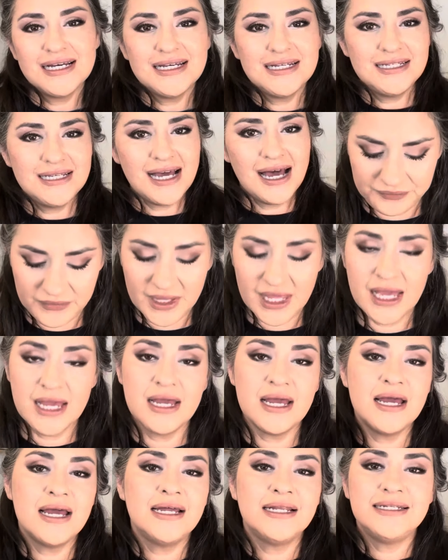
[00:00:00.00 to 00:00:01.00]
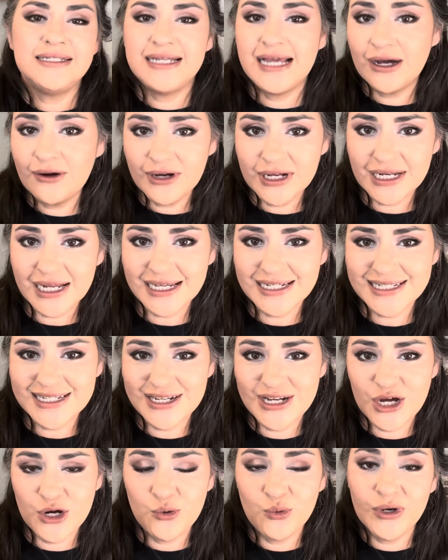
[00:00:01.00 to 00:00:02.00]
Yeah. Now I'd like to
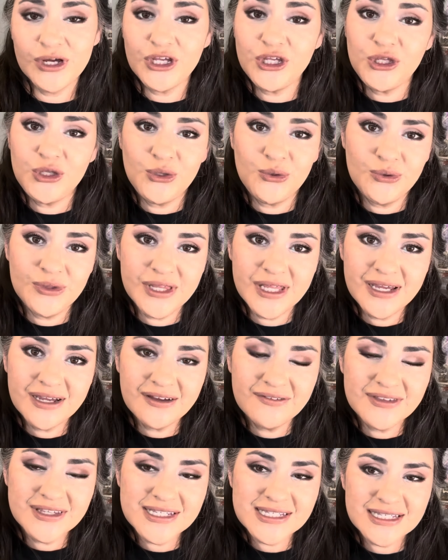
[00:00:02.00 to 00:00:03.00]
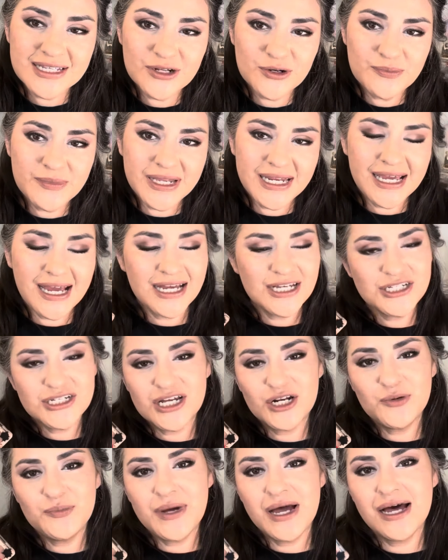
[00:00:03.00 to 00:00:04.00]
know what you think of this little mini
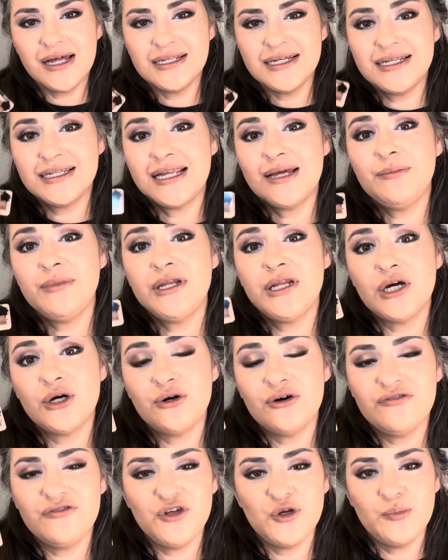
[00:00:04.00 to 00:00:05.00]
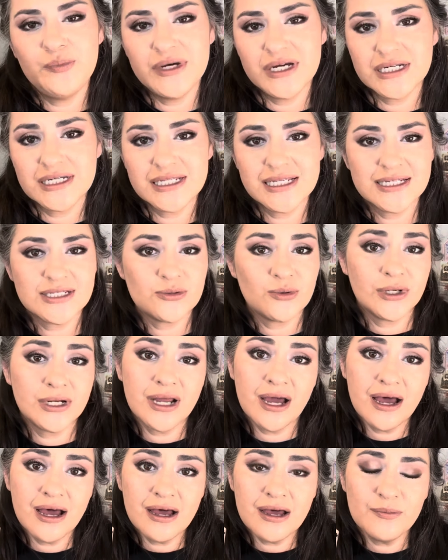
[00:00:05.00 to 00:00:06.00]
eyeshadow palette. Let me know if you picked this one
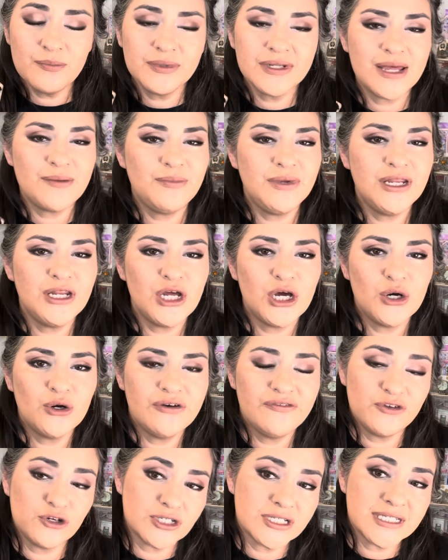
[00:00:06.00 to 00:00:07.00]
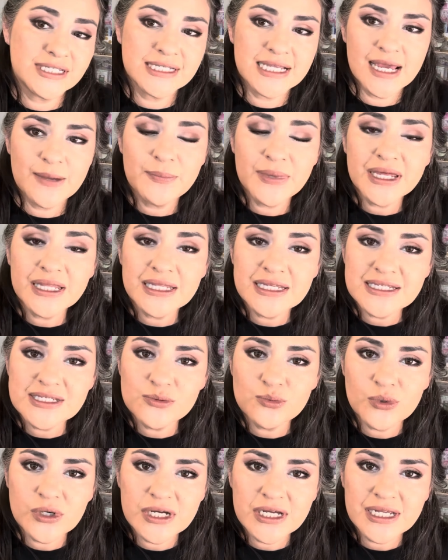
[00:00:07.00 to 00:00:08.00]
up. Let me know if you're skipping this
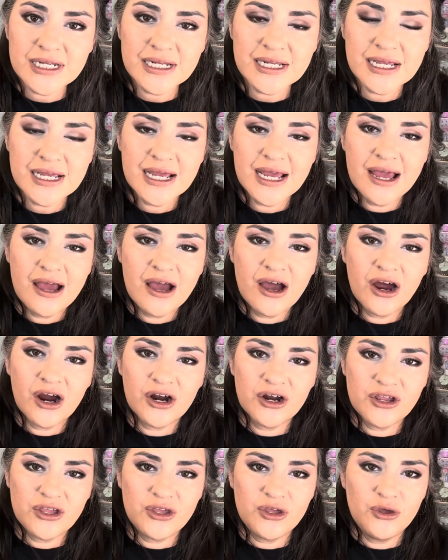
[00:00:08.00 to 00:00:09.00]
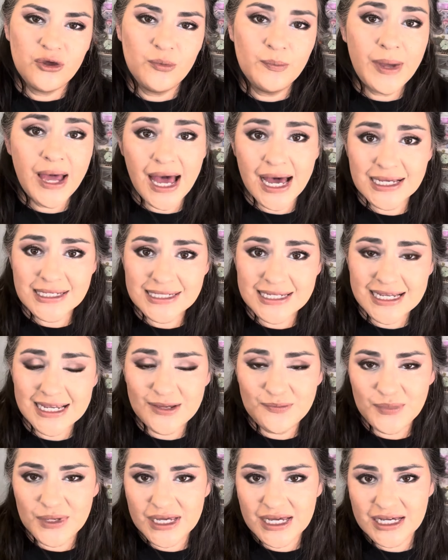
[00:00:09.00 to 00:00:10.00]
one. Are you passing
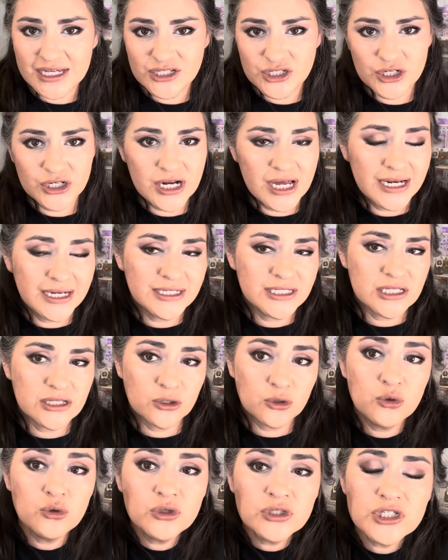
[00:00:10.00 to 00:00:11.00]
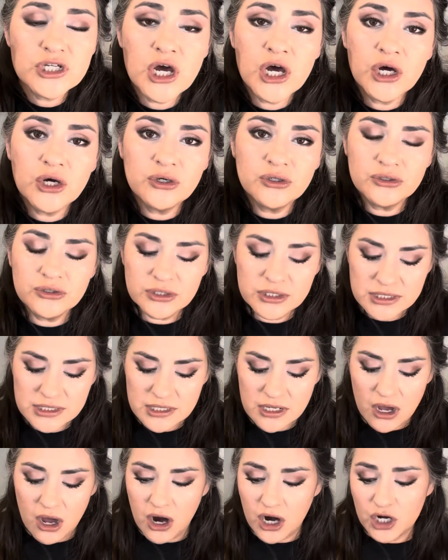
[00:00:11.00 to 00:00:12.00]
because you're not into the cool tones?
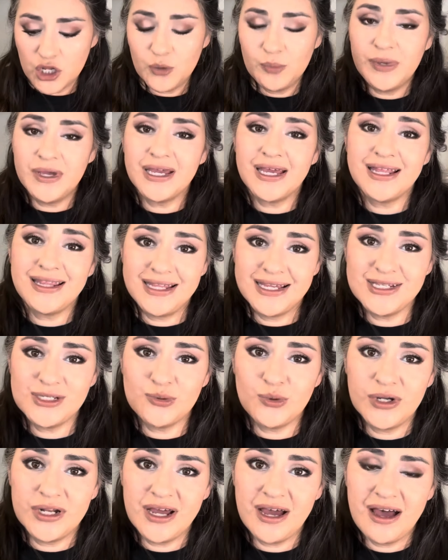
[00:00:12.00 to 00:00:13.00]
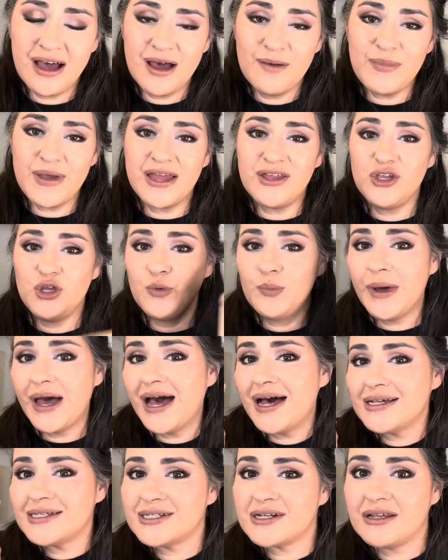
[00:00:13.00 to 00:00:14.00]
Are you picking this one up and you
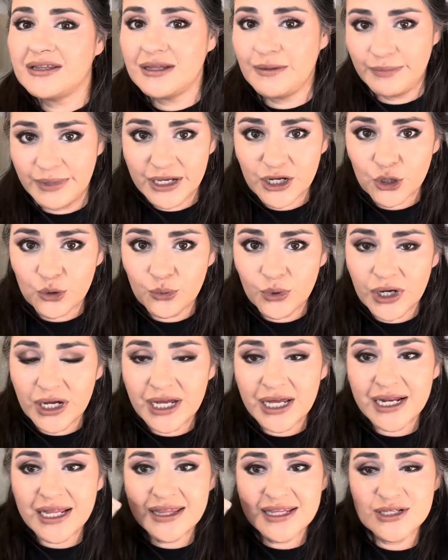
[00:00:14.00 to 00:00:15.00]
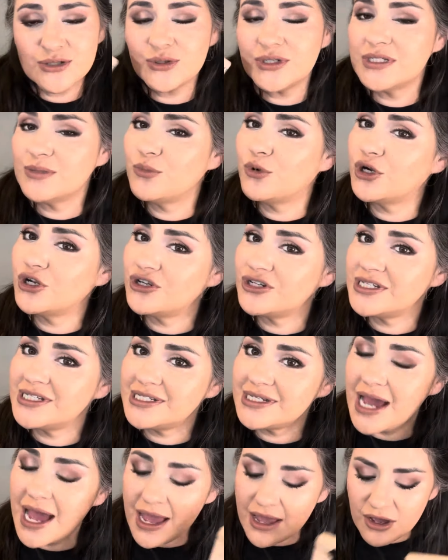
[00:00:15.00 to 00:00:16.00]
passed on the bigger one and this one's more your
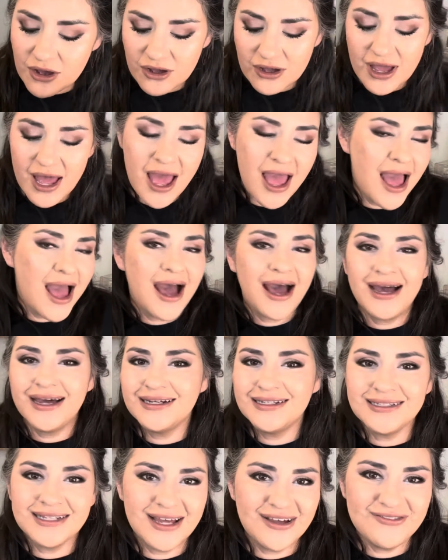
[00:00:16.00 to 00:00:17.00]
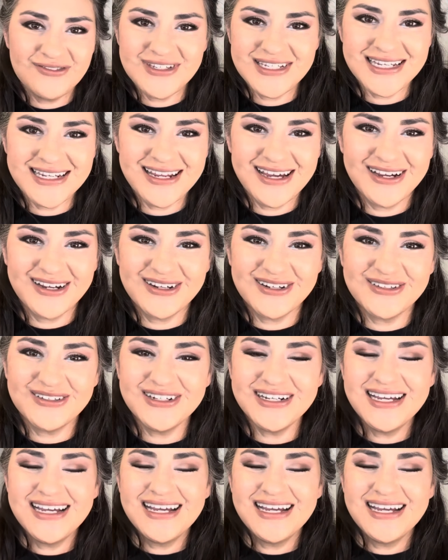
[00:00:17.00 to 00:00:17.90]
style? I'd love to know.